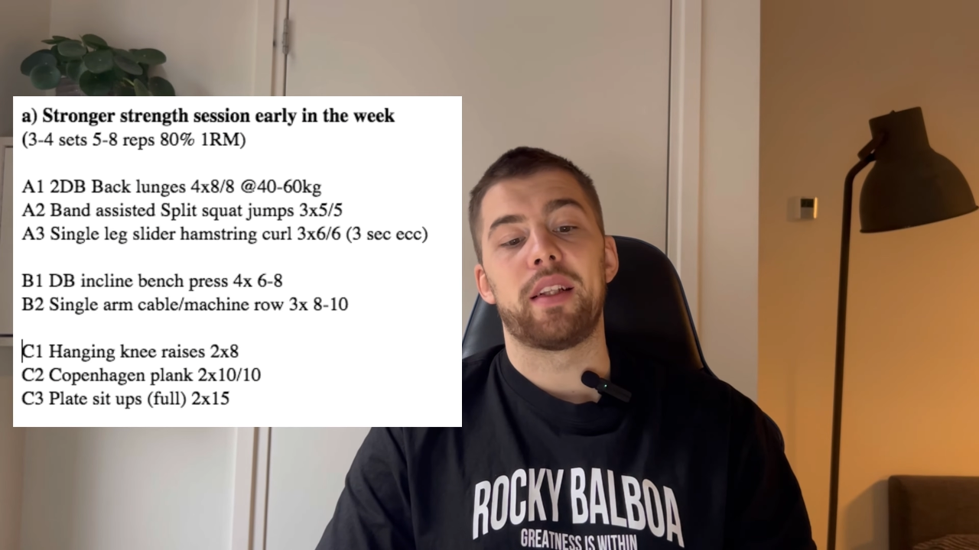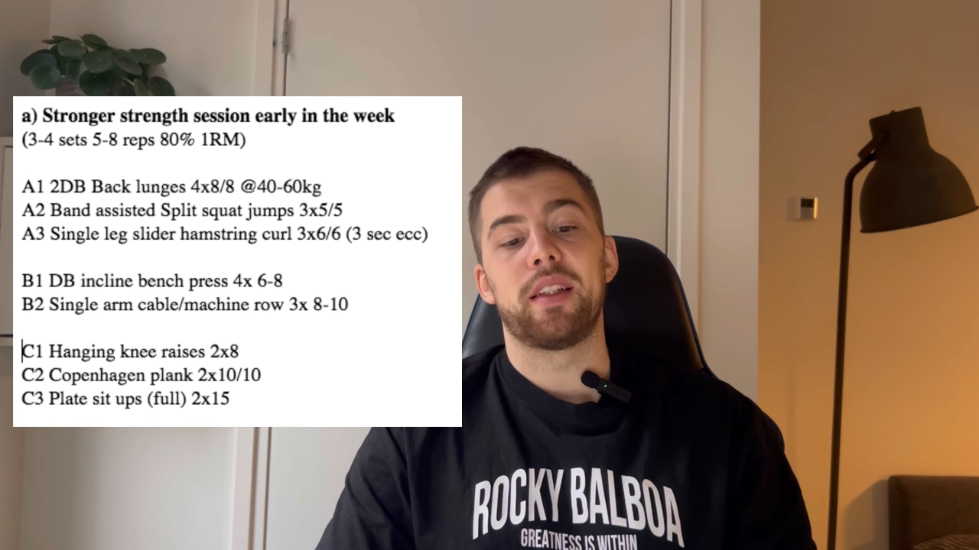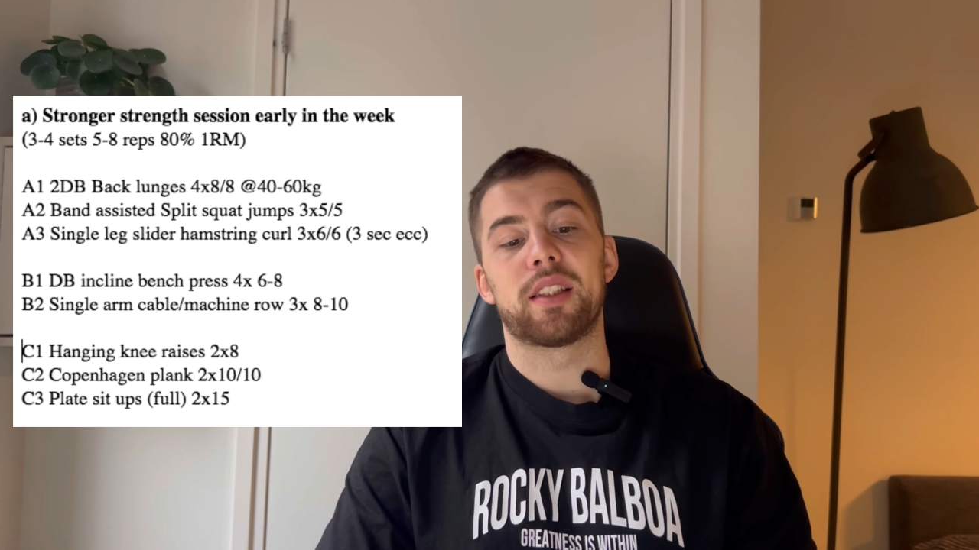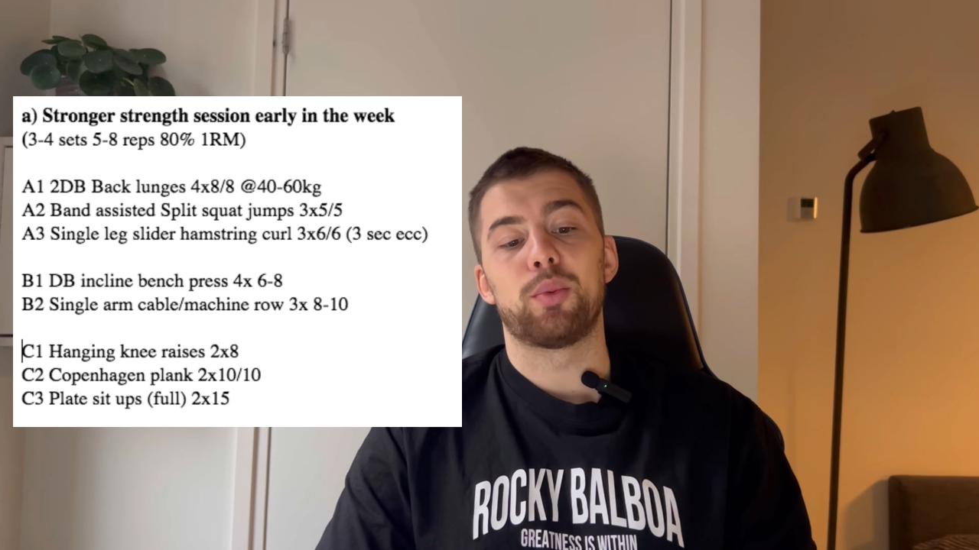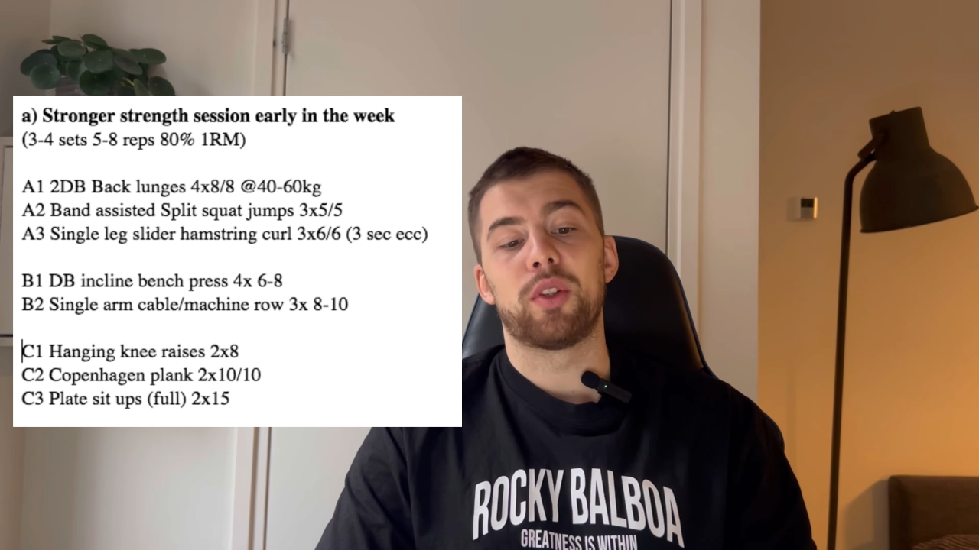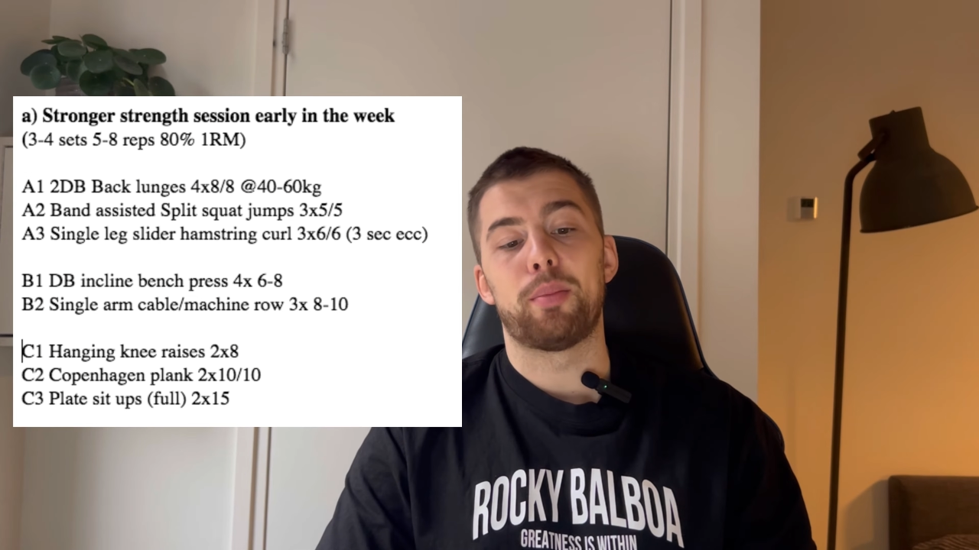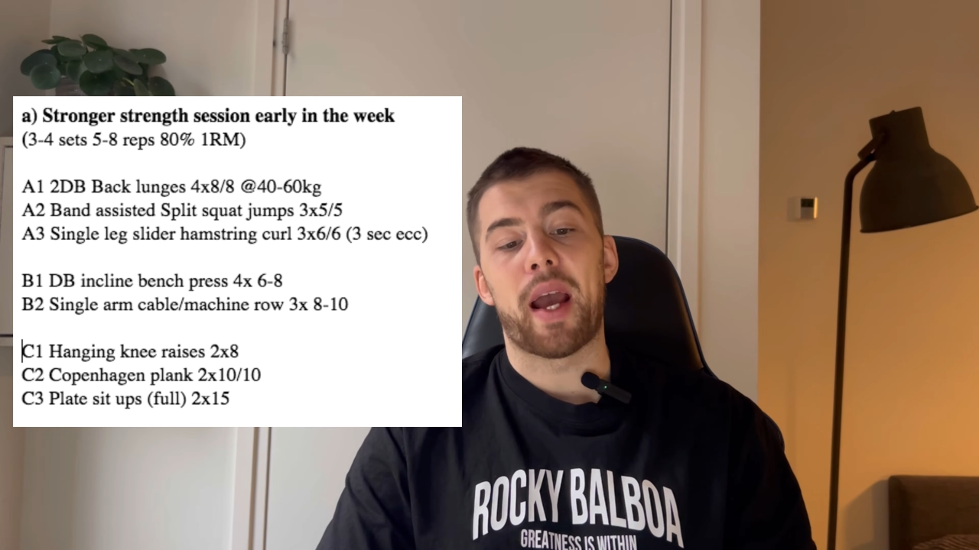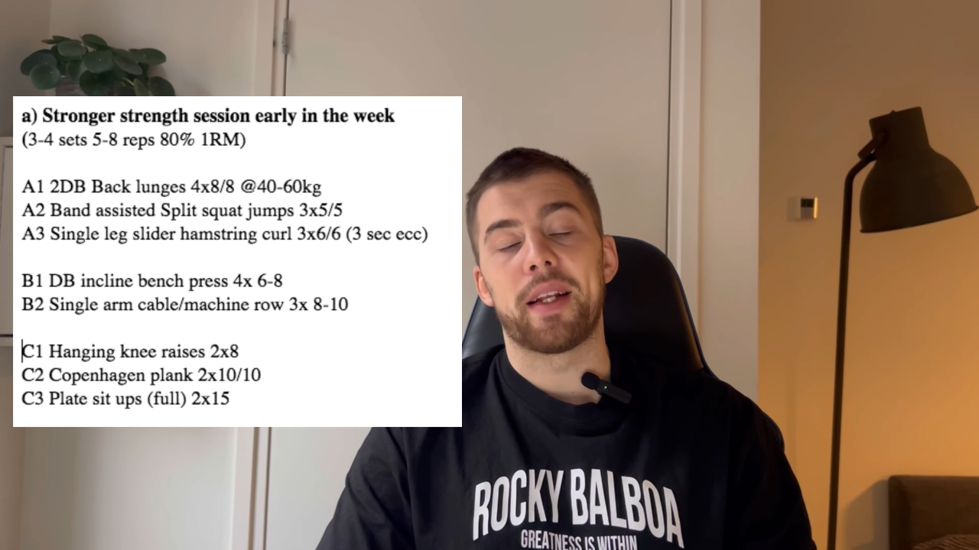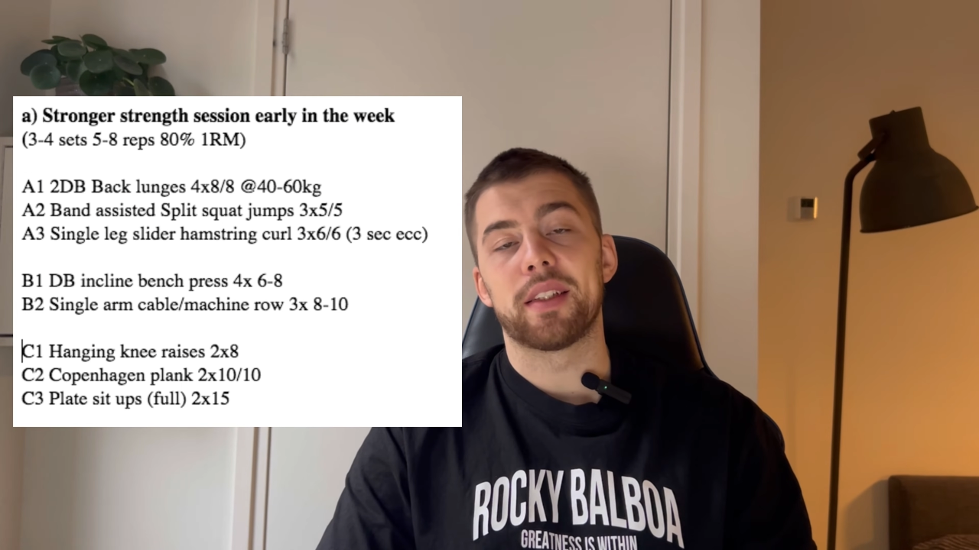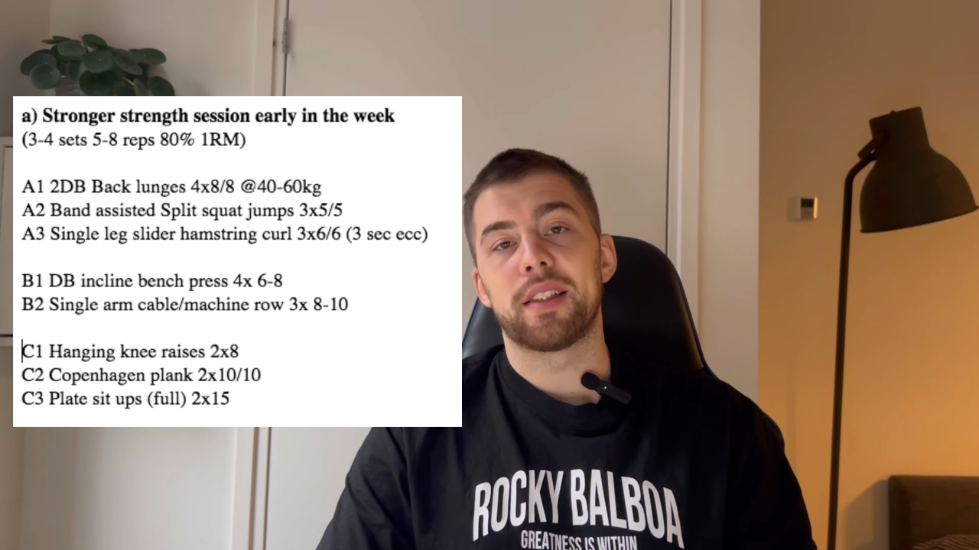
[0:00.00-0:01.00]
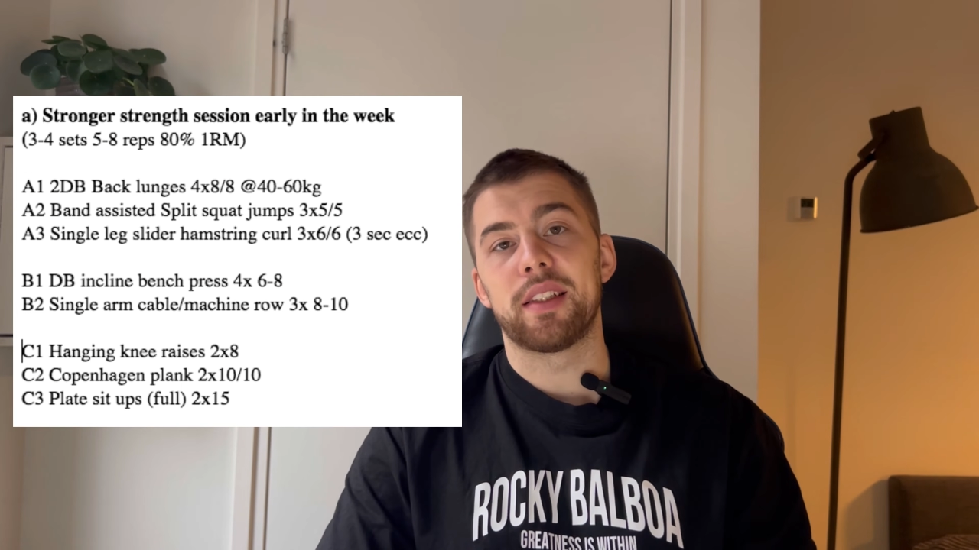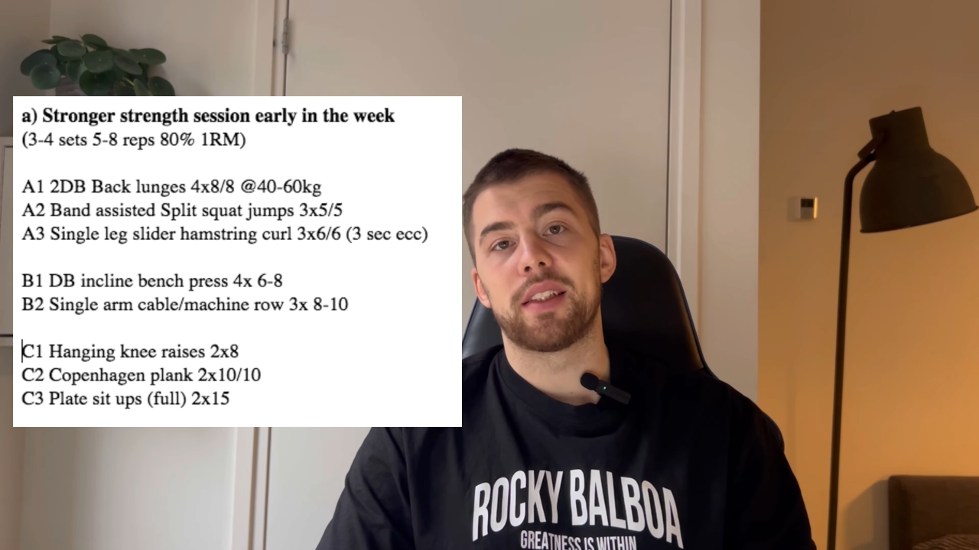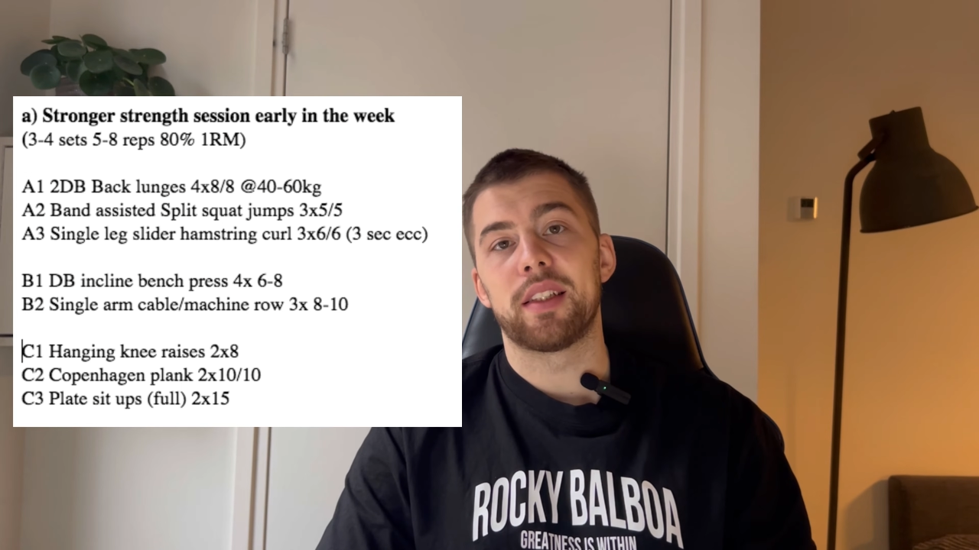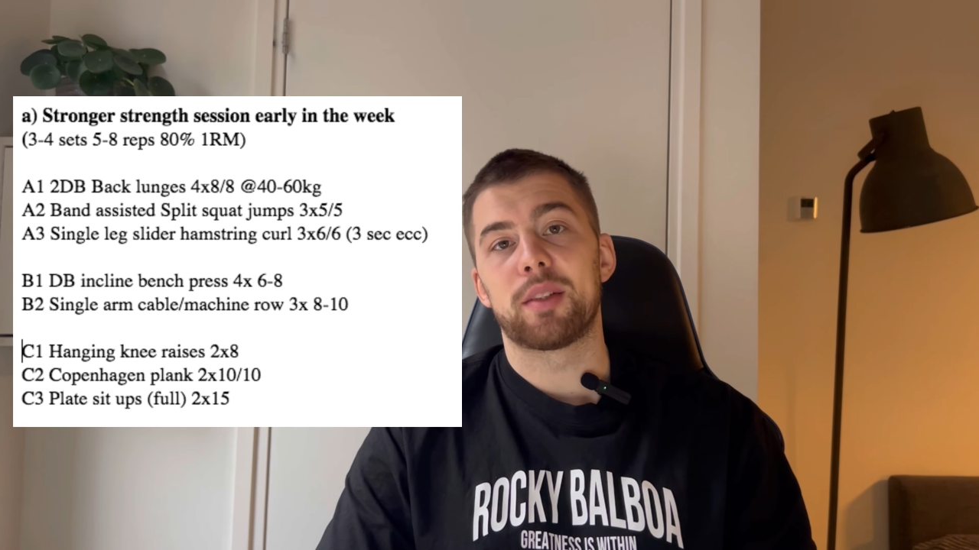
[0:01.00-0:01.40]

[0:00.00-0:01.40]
this with band assisted